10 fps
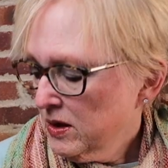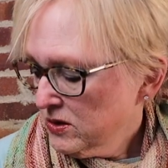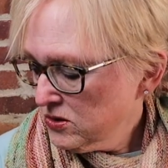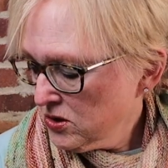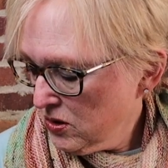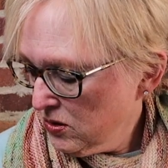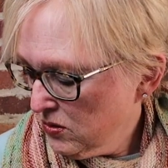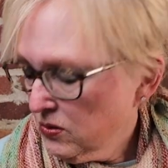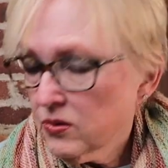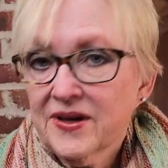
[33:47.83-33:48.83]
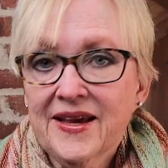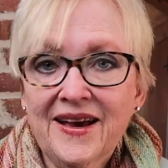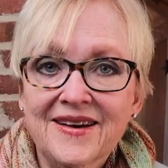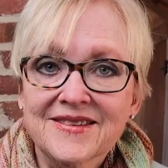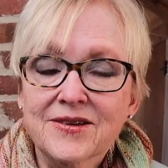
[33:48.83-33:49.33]
So
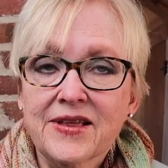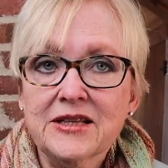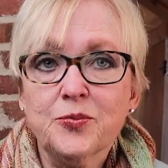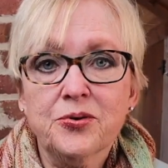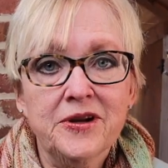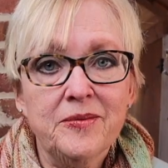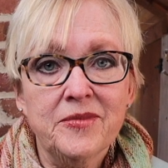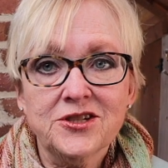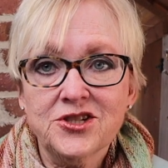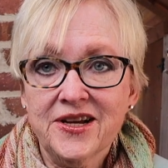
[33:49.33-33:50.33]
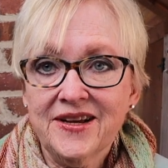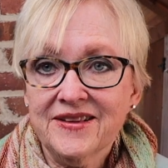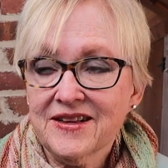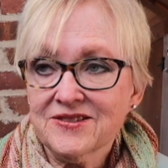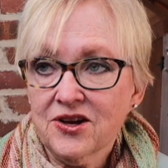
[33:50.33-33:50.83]
yeah, so that's pretty much it.
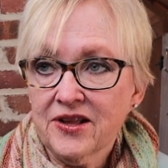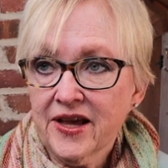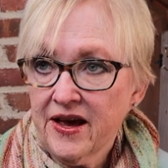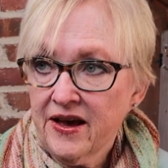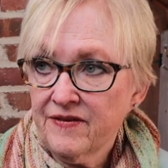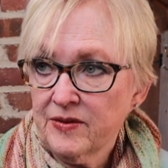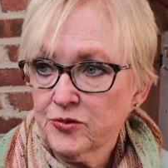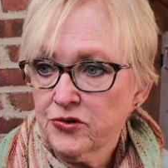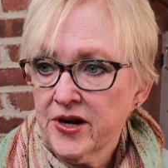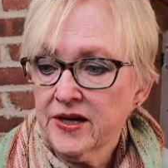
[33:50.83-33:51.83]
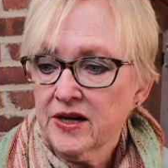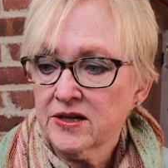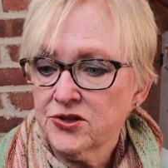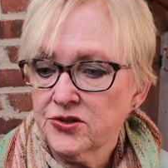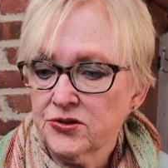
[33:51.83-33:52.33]
That's all I have. I'm trying
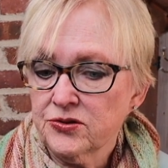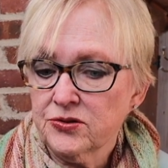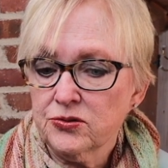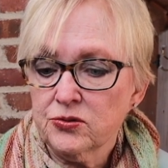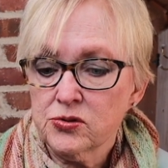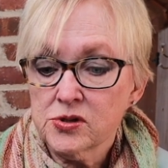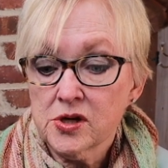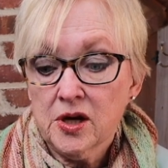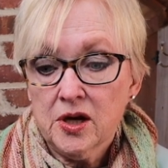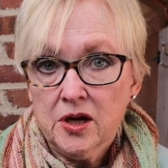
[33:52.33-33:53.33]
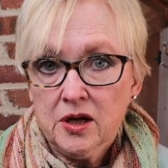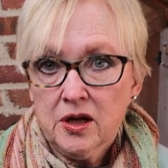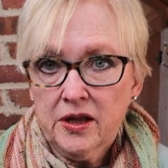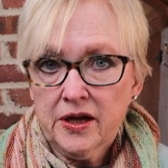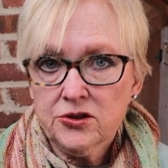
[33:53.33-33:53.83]
not to
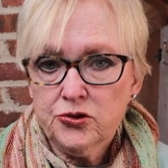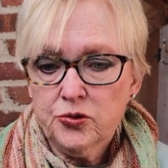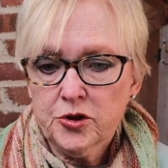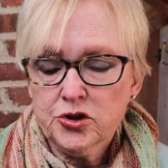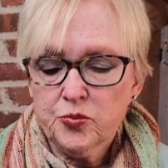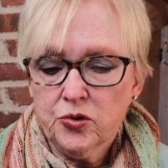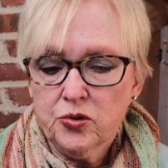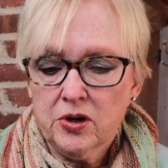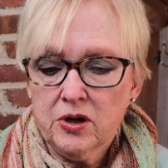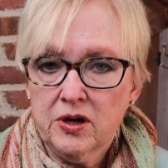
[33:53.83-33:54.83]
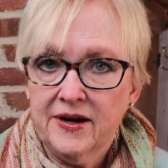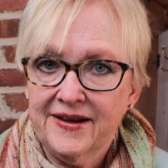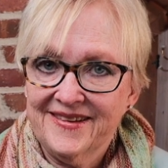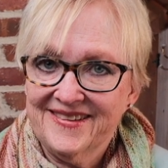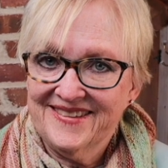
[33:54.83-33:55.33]
collect too much more
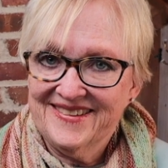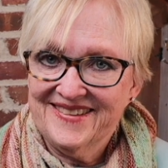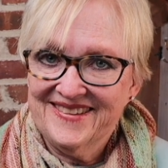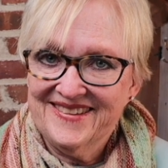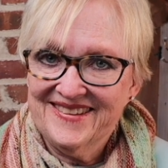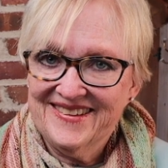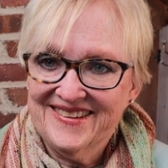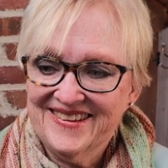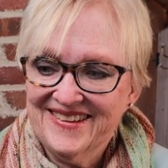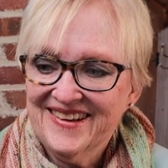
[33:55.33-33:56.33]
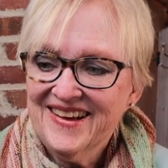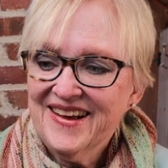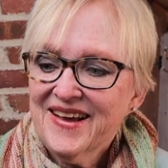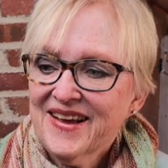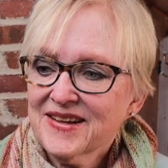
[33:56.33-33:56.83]

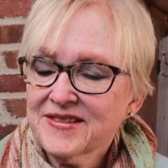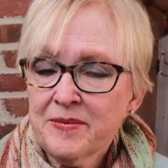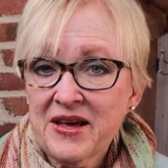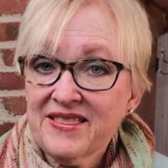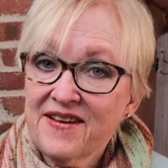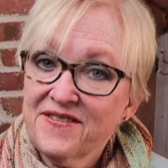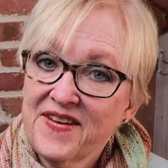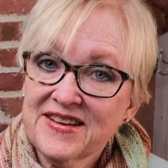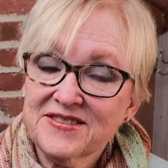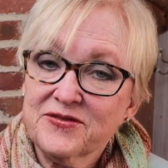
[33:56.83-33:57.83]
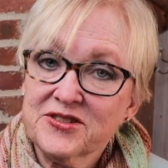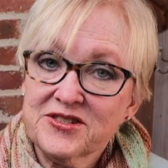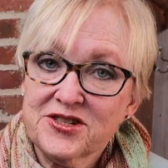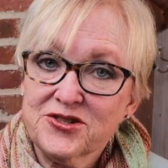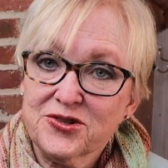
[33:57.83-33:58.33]
because I'm not that fast of a
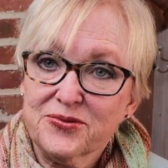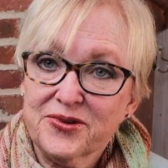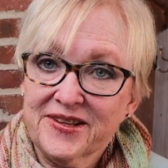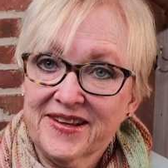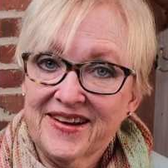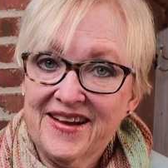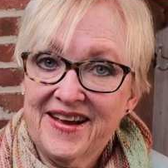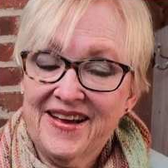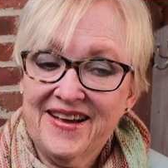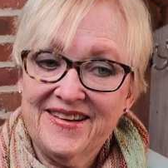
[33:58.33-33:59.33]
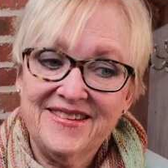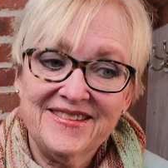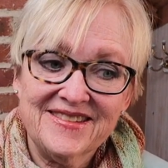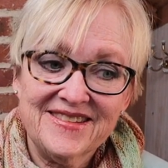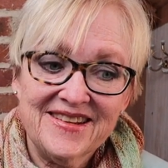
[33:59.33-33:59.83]
stitcher really,
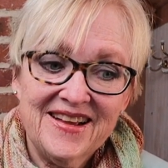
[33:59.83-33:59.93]
and